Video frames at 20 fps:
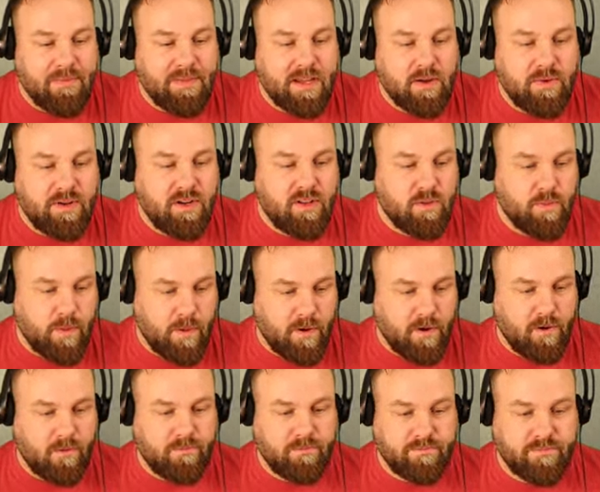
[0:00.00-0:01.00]
I'm thinking we do the
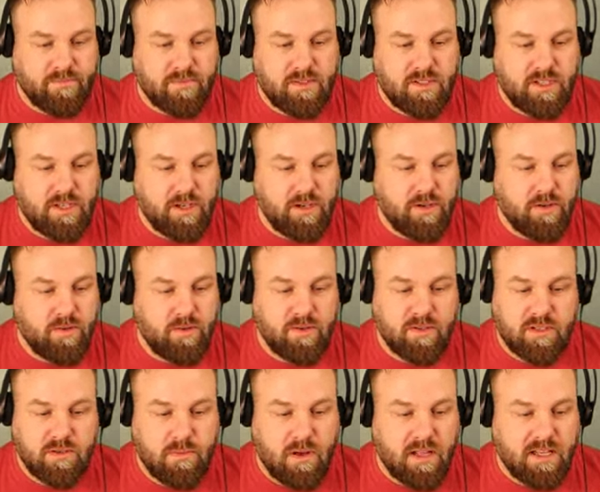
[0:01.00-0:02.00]
pearl. Two,
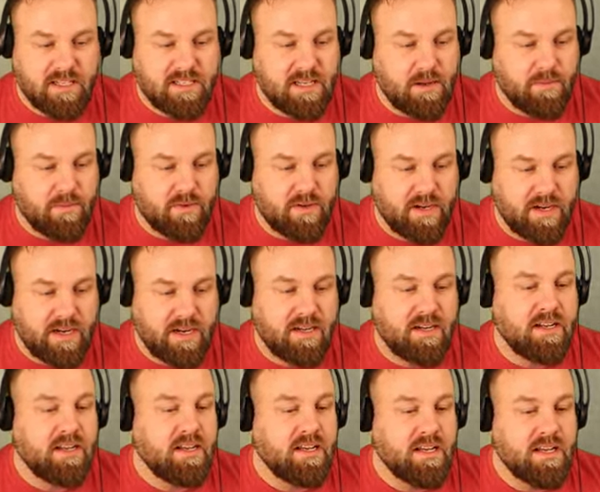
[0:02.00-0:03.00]
smallest submarine.
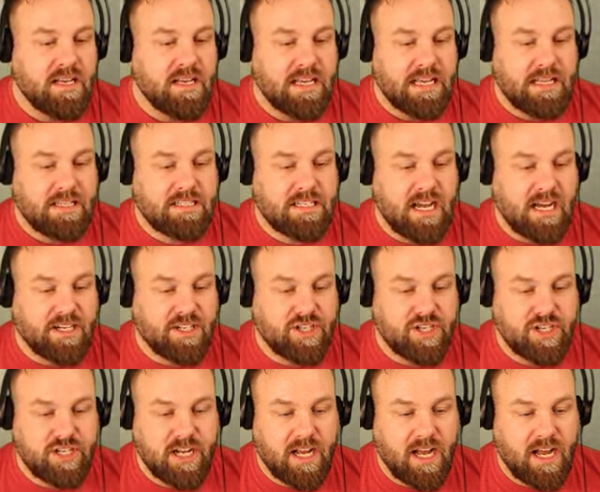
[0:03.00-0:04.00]
It's got a
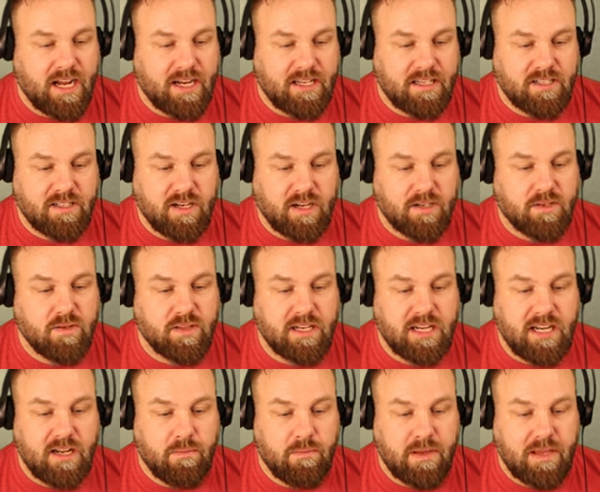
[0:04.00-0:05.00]
shock. Starts with
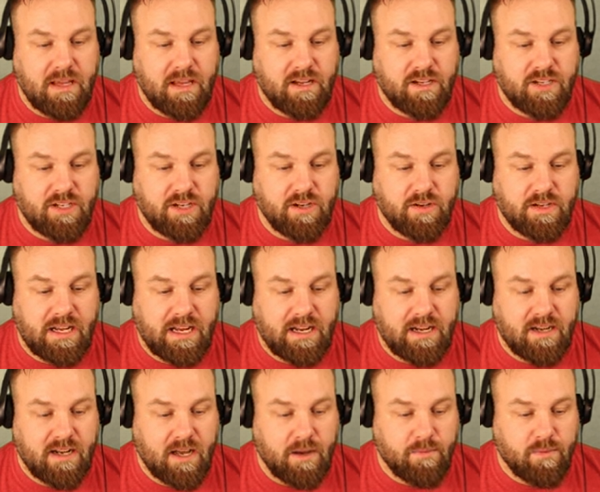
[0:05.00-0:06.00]
an EMP shield
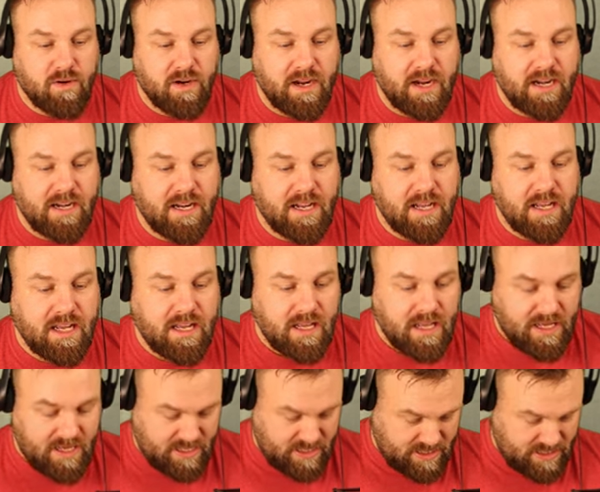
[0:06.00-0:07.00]
and upgrade.
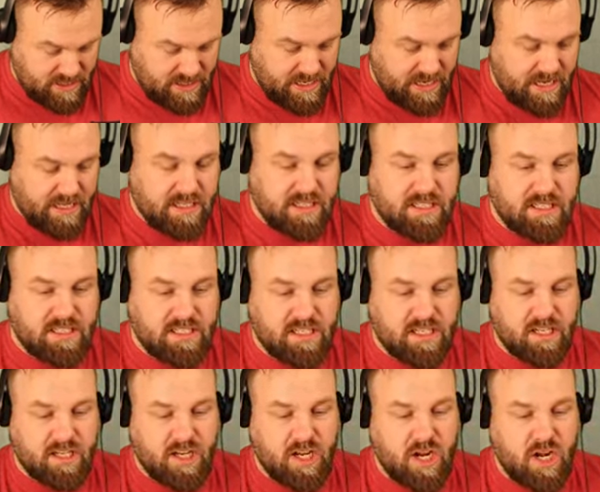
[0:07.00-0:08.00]

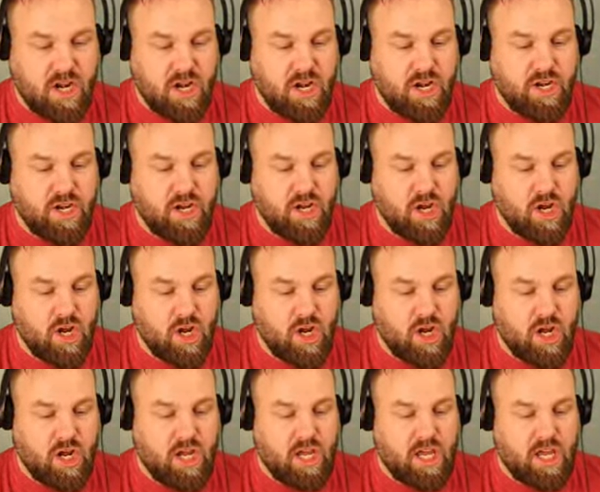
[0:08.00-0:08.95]
Let's do